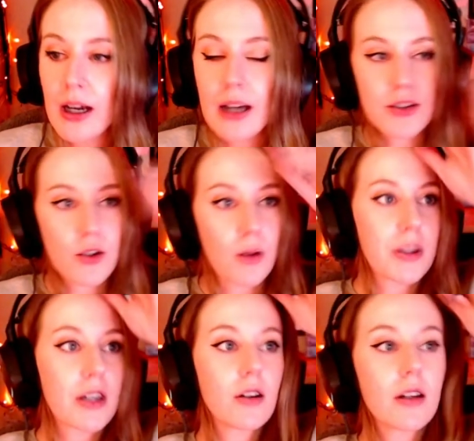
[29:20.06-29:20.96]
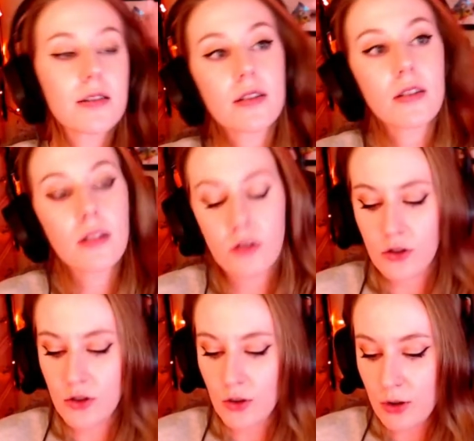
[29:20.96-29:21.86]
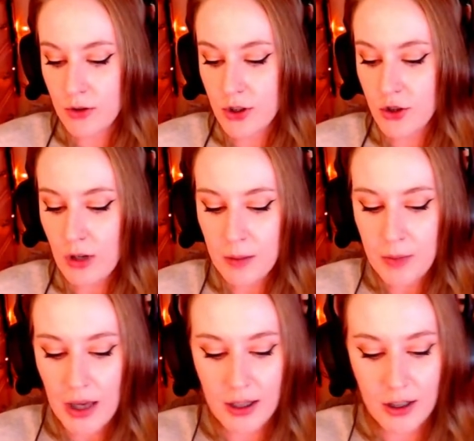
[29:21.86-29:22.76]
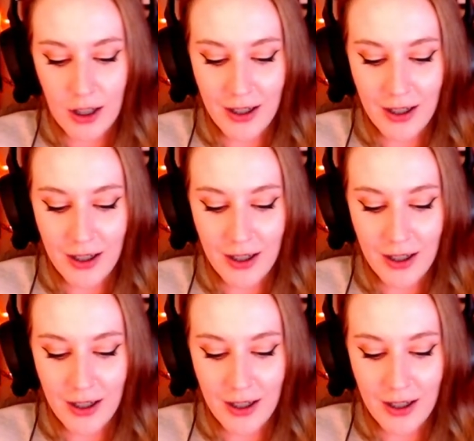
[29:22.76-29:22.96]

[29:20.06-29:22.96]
So I'm curious. So you stream and